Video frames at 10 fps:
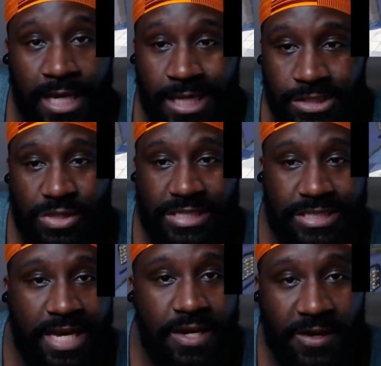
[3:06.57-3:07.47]
it's what
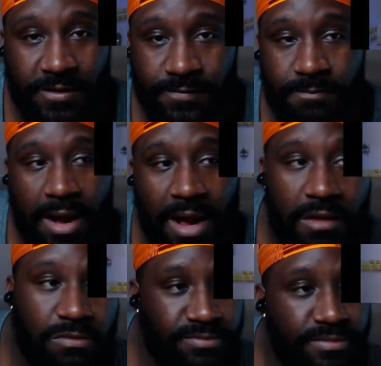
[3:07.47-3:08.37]
set off my
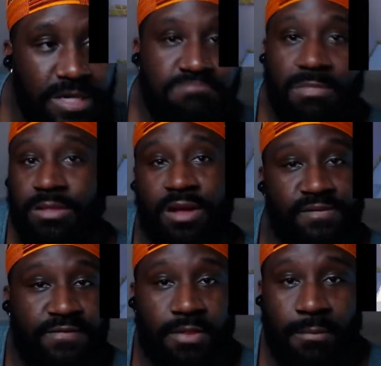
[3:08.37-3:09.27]
love
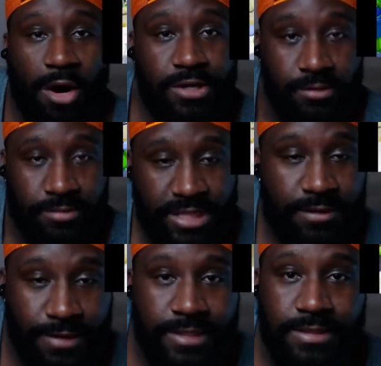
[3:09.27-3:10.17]
for the Mario
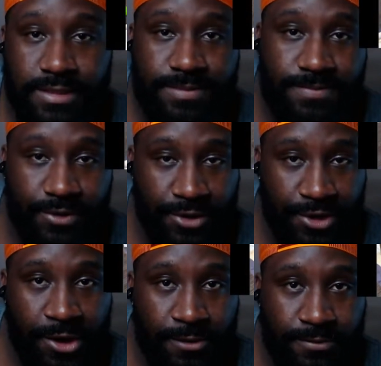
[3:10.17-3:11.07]
series. You
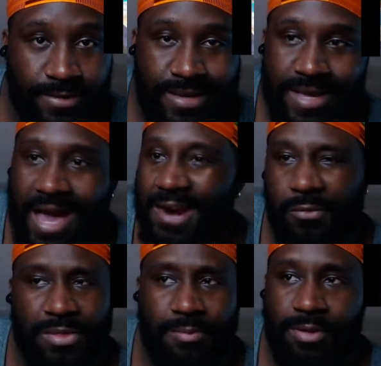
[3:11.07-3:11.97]
know, I didn't
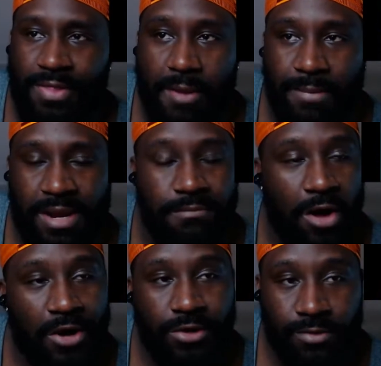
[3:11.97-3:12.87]
really play that many
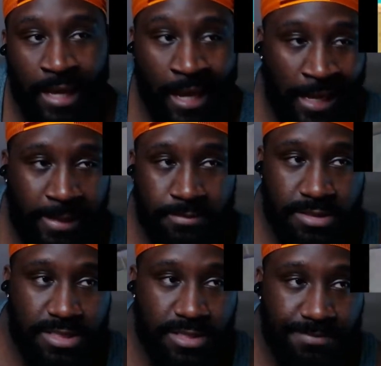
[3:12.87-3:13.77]
Mario
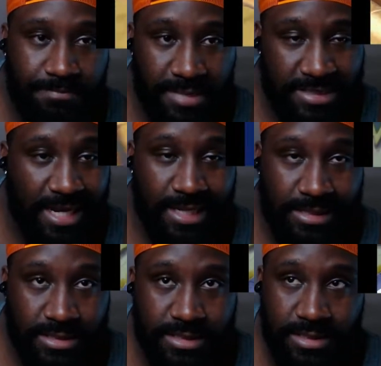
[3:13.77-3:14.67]
games
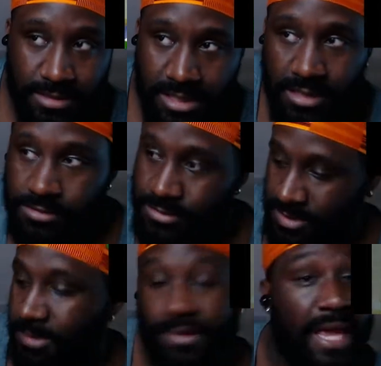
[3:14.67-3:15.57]
besides
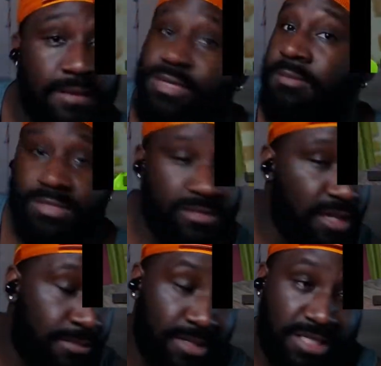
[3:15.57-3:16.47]
some of the games I'm
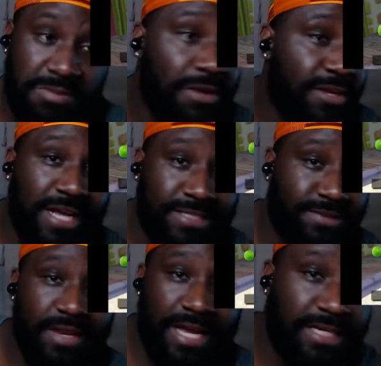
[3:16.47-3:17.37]
gonna explain to you guys in the
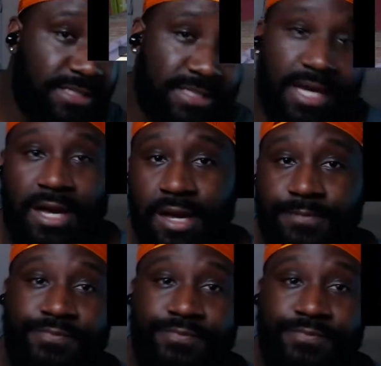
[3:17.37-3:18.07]
next. I'm